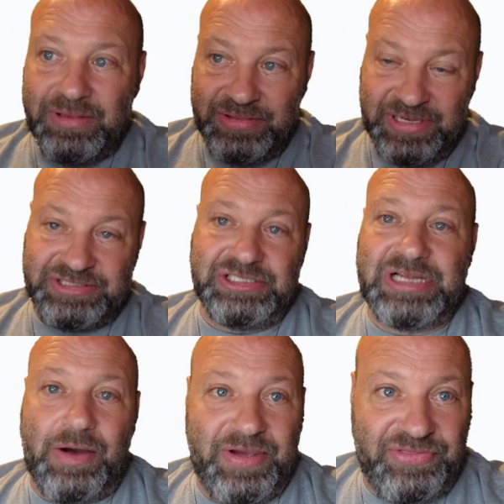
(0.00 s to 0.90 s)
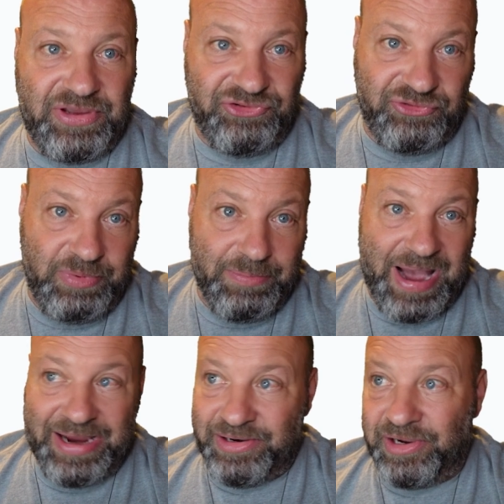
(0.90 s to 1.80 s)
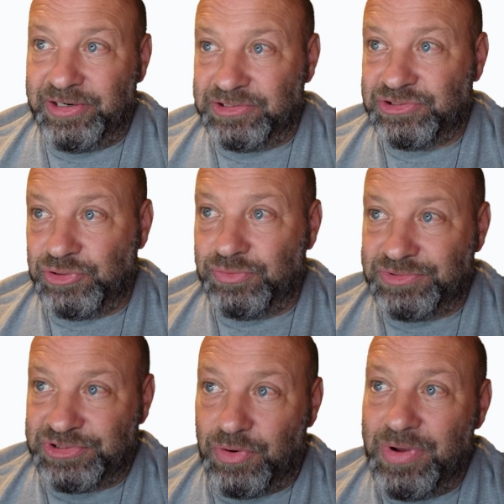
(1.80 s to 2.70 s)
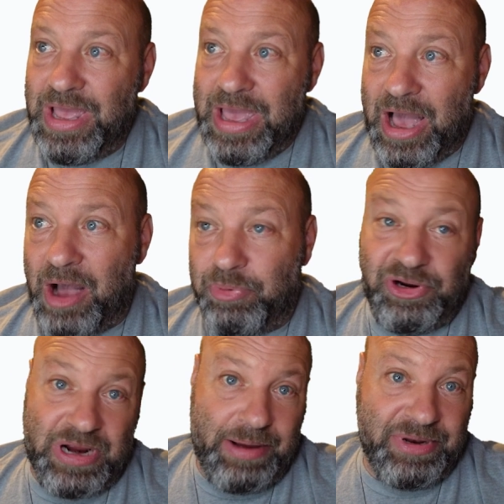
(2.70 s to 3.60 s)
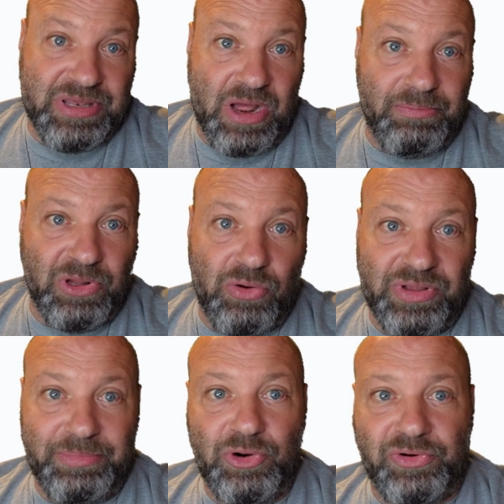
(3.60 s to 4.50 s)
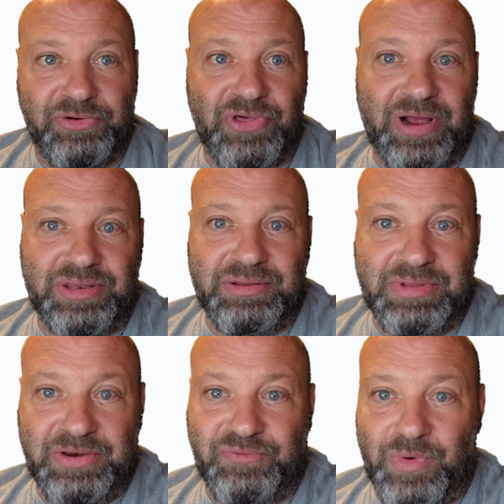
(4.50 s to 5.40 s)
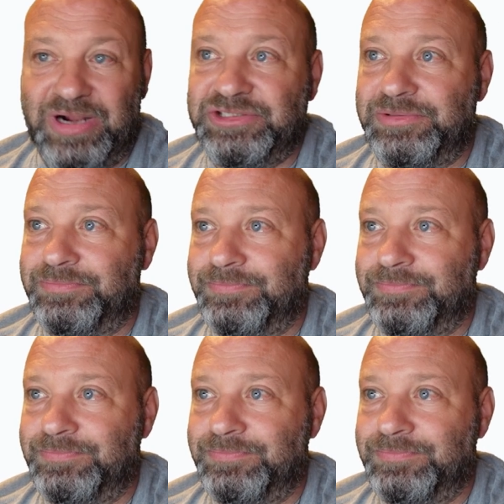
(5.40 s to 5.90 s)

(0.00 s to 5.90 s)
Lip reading: This is how I think you should be buying tires too. So put your comments down below. Let me know your thoughts. Thanks for watching.